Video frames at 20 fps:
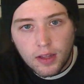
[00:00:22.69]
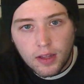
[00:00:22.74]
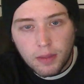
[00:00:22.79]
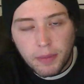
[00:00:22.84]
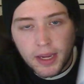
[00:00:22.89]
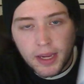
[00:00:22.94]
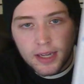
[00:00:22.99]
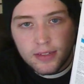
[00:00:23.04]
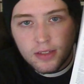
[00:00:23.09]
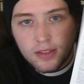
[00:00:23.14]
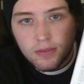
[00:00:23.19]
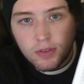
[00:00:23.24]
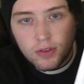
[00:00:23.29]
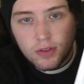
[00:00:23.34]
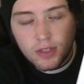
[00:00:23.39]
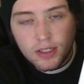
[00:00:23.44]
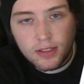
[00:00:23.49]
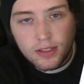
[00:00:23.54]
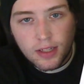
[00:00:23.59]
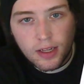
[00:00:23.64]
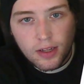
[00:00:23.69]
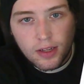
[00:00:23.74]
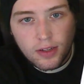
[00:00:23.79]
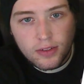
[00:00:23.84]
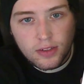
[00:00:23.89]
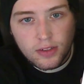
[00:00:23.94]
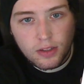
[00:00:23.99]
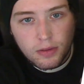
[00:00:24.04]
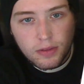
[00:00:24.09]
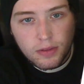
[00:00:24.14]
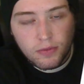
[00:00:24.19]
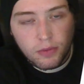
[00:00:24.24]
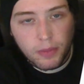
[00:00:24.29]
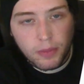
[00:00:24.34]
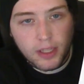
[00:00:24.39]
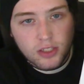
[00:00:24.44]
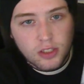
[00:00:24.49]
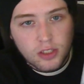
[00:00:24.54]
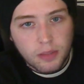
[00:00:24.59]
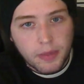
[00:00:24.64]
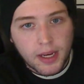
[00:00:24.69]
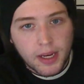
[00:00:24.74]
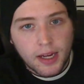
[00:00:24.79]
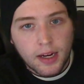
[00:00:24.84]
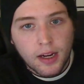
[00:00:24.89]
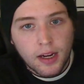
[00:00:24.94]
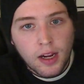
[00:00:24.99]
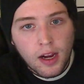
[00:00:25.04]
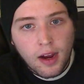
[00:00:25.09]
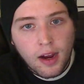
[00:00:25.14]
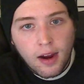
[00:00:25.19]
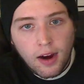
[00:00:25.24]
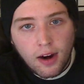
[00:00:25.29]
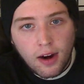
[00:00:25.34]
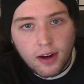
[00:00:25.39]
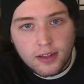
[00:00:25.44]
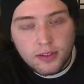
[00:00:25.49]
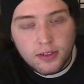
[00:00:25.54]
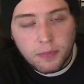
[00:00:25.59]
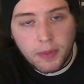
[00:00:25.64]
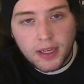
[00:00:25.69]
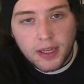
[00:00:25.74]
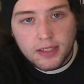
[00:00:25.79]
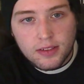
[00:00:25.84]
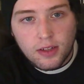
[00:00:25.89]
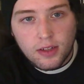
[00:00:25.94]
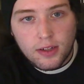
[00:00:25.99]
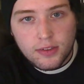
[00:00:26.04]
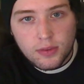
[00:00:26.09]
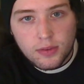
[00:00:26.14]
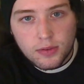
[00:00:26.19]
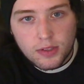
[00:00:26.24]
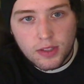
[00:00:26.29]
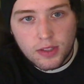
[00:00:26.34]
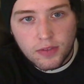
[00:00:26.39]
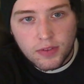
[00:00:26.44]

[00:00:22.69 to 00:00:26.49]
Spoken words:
back, give you details, little information about it, hard specs in all sorts of different